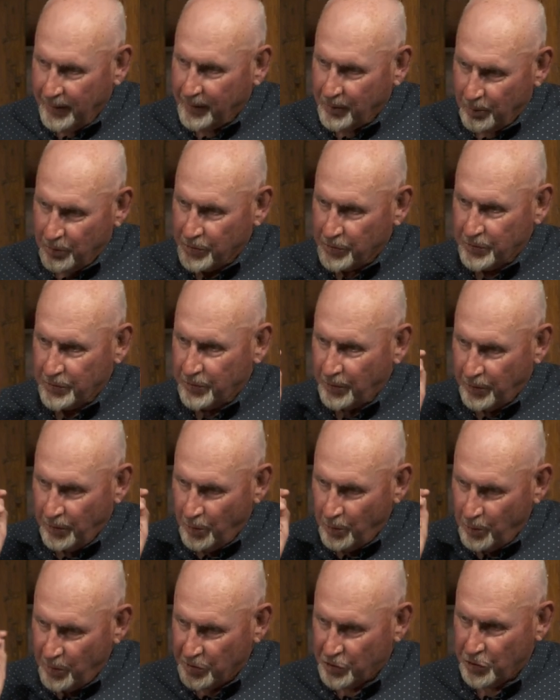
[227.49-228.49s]
It was
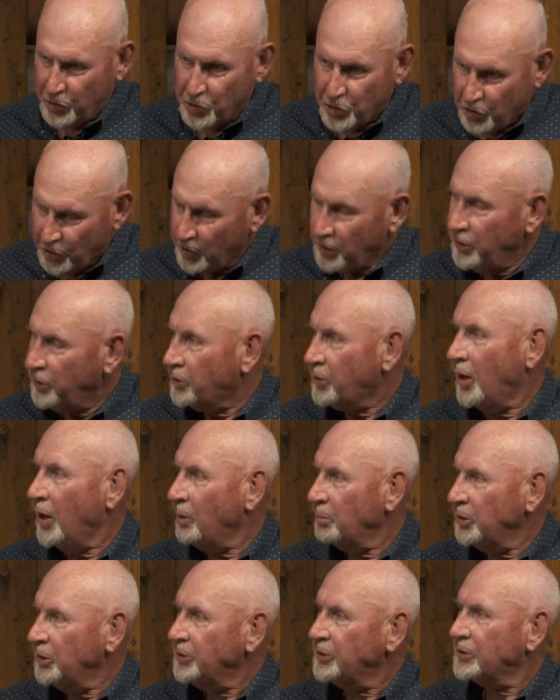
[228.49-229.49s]
Lewis G.
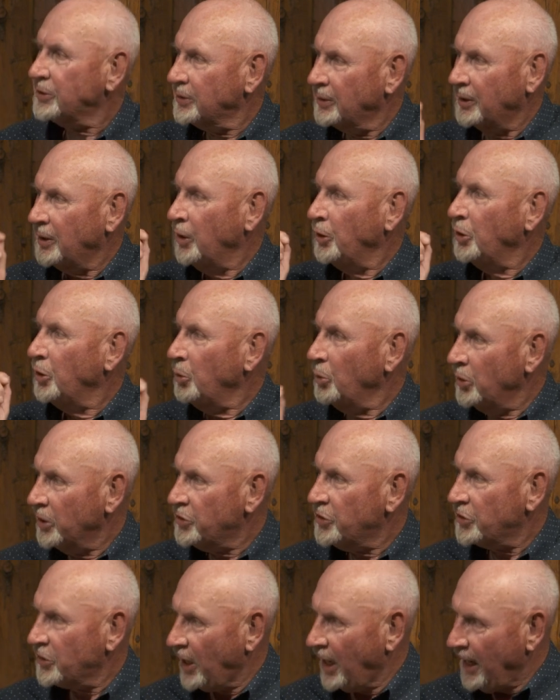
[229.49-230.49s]
Thomas and
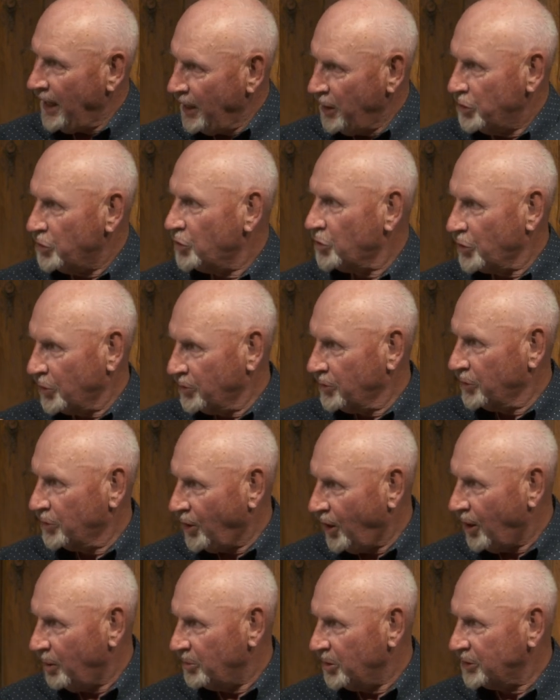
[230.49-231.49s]
Lewis H.
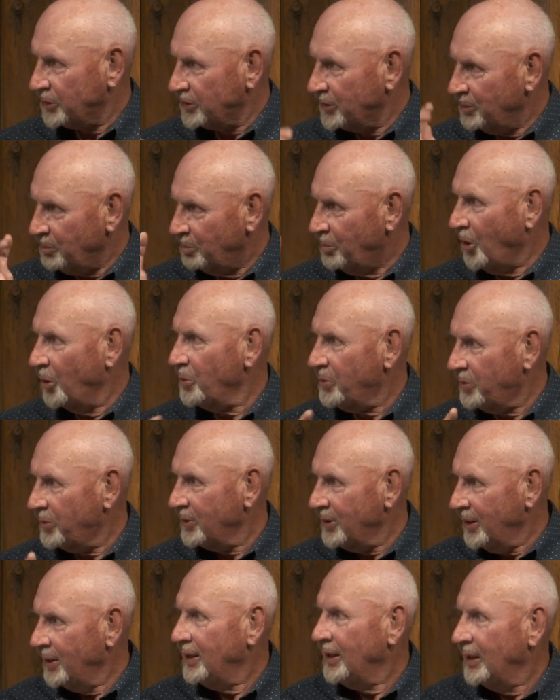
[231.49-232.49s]
Thomas, both
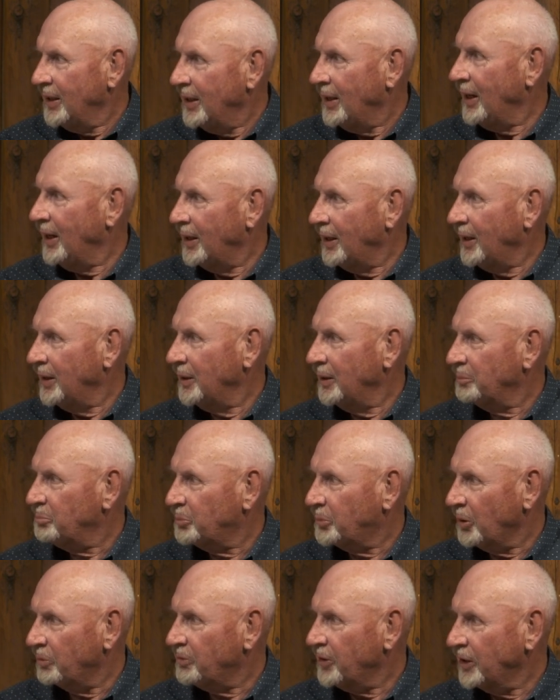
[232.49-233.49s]
uh,
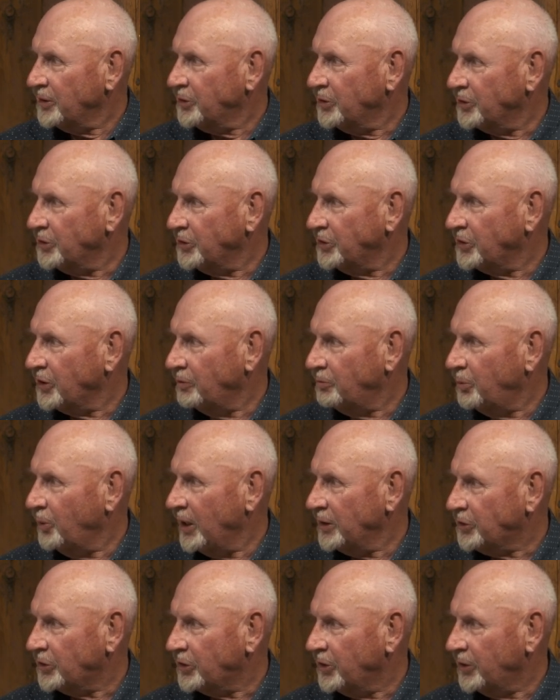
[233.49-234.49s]
professors of
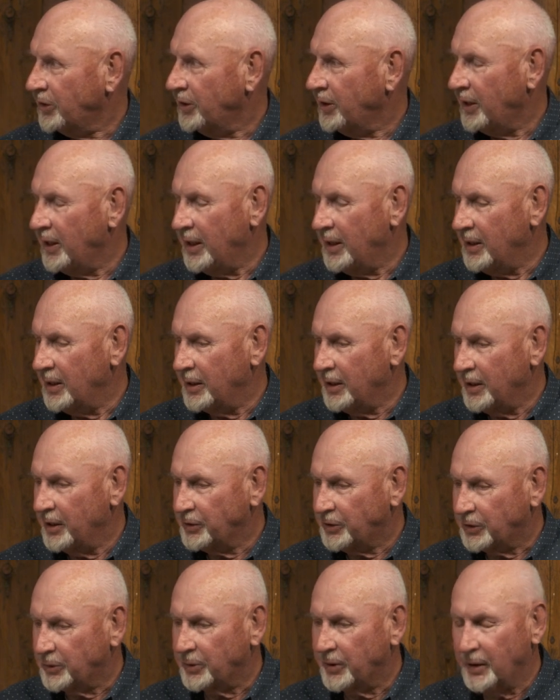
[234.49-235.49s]
Western Canadian
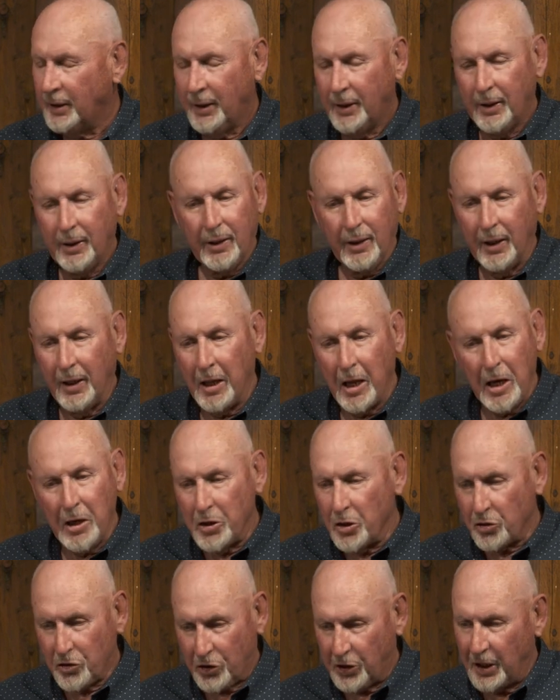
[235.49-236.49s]
history. And they
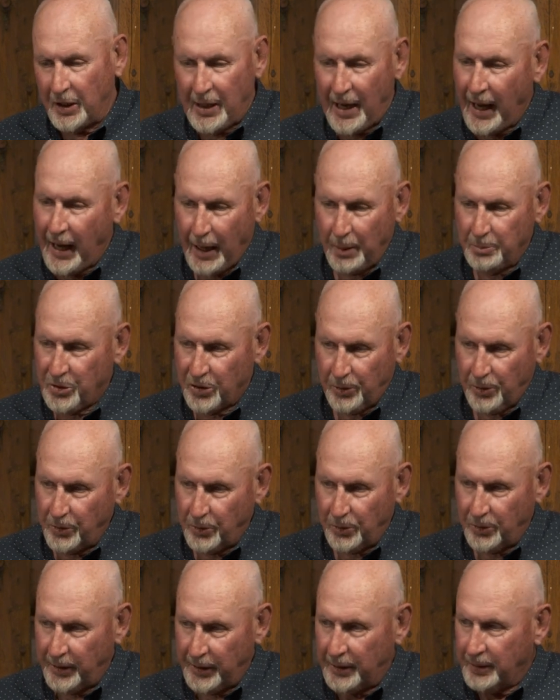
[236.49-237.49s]
just
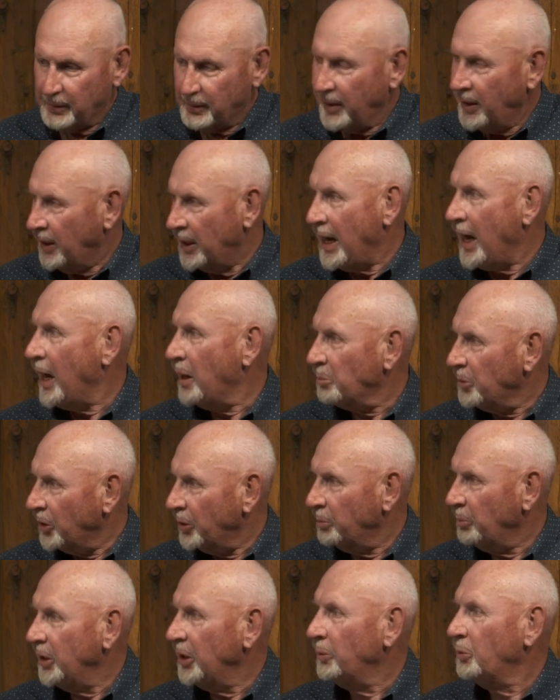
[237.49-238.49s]
absolutely enamored
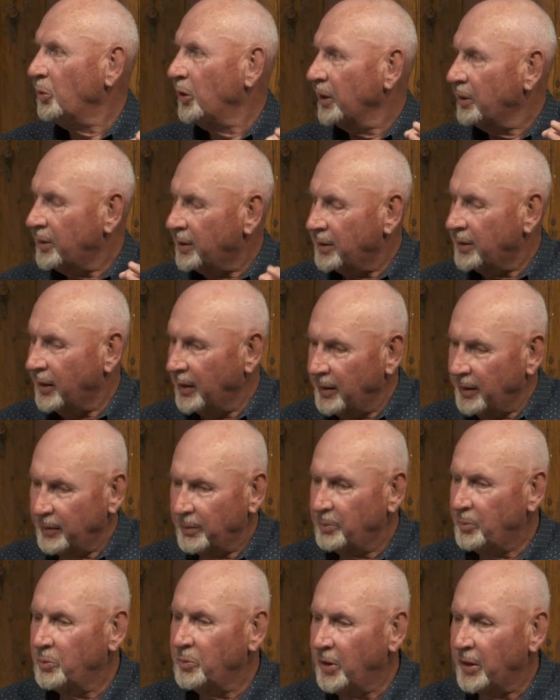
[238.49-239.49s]
me with, uh,
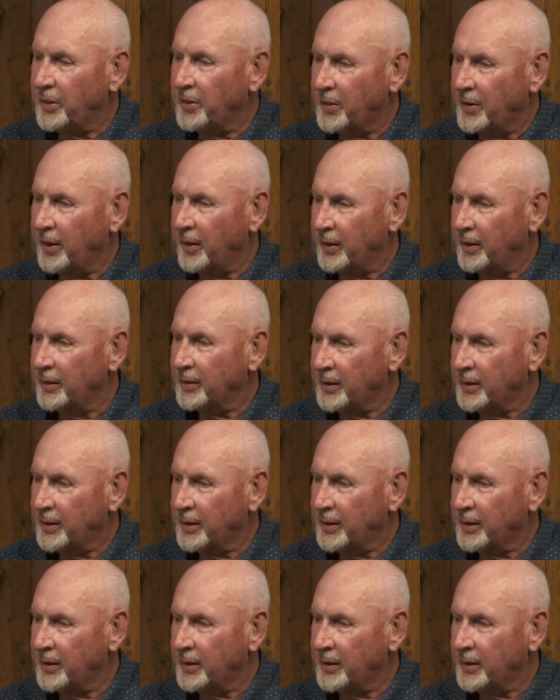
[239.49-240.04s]
with uh,